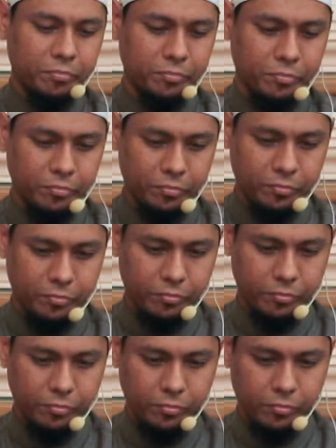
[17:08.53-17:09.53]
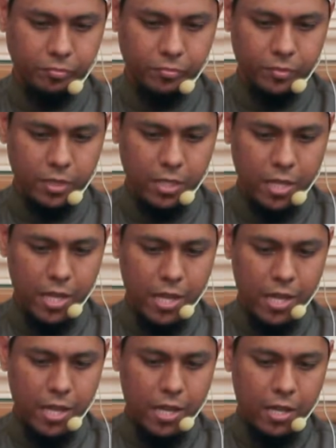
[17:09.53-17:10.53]

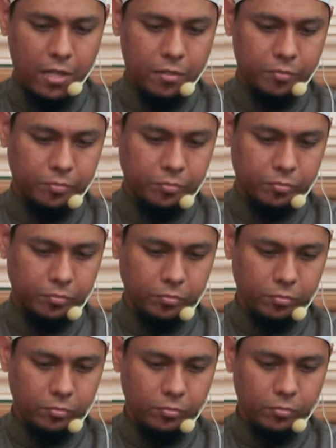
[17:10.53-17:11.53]
(silence)